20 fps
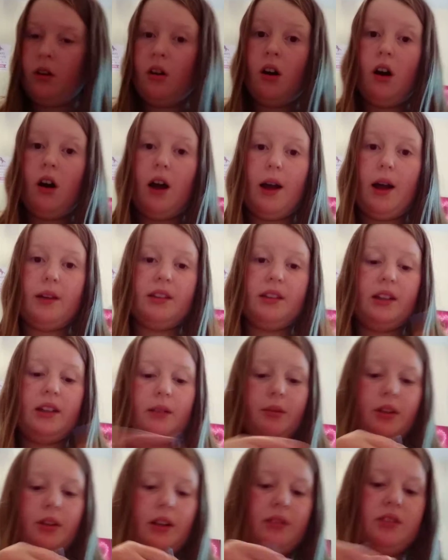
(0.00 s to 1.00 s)
I think I'm going
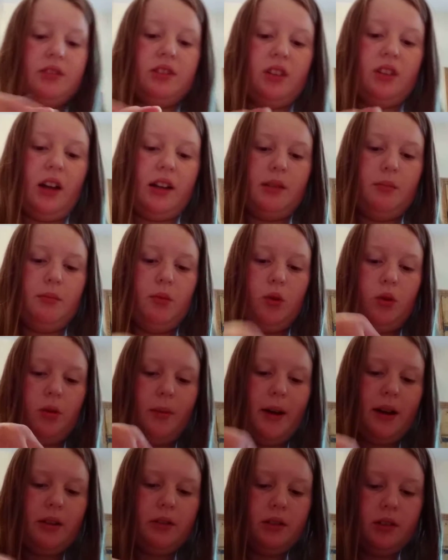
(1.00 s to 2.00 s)
to have to start adding more
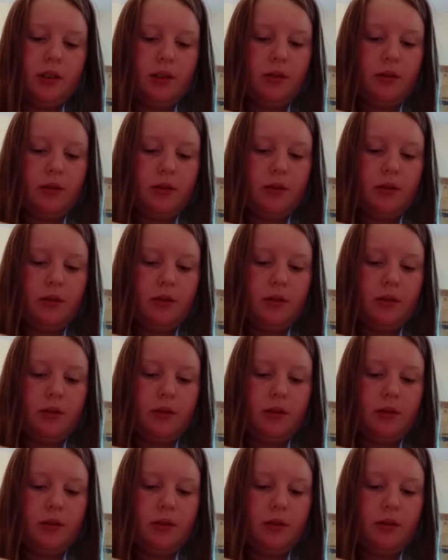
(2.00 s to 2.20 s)
amounts